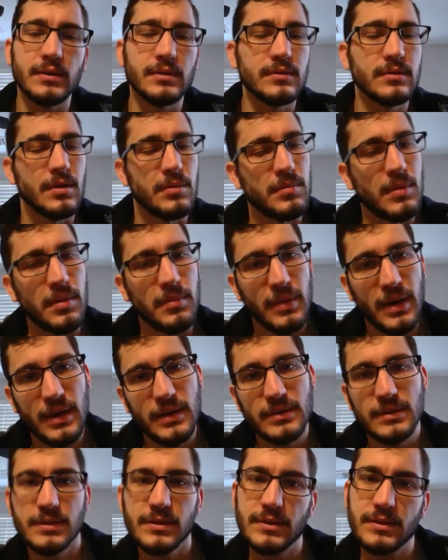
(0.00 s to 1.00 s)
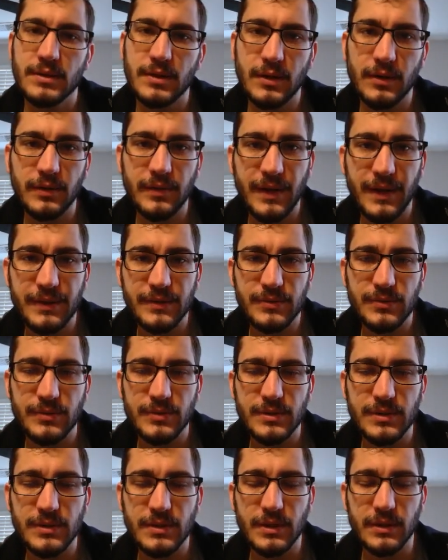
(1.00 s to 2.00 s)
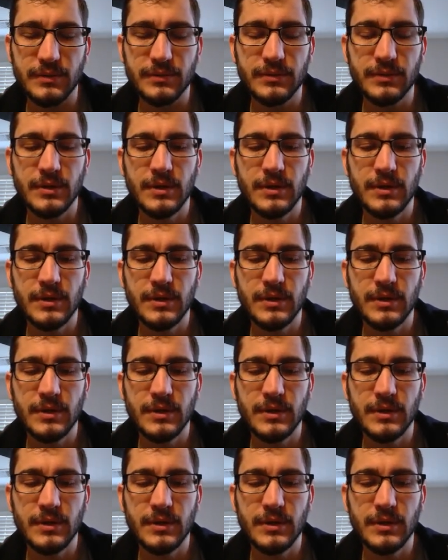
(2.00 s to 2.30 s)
subnet masks and all of that sort of stuff.